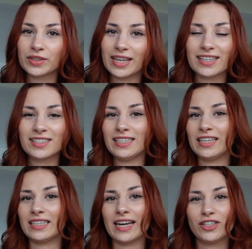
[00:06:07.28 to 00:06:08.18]
That's the
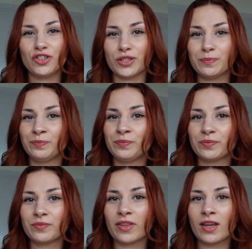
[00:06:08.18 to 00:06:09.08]
connection.
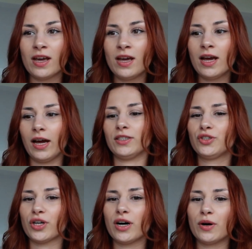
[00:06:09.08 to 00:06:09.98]
And
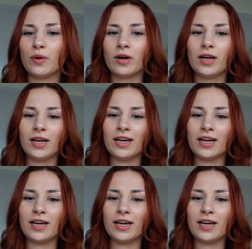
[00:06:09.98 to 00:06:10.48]
so